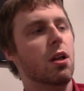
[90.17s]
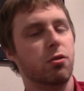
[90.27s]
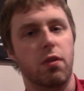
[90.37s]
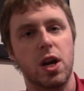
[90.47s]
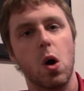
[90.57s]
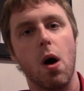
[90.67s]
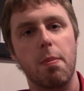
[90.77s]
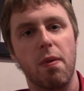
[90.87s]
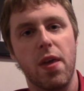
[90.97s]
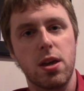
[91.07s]
So they go
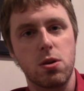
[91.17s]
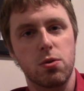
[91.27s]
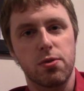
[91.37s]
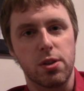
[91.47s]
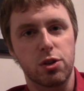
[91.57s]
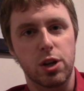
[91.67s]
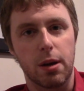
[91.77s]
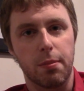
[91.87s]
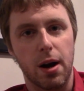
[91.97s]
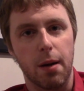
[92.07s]
up and they use the
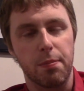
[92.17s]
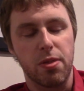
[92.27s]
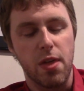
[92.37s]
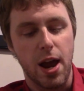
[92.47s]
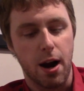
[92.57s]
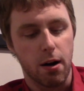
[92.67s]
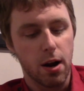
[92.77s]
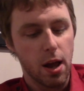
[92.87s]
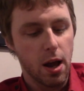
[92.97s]
gym up there.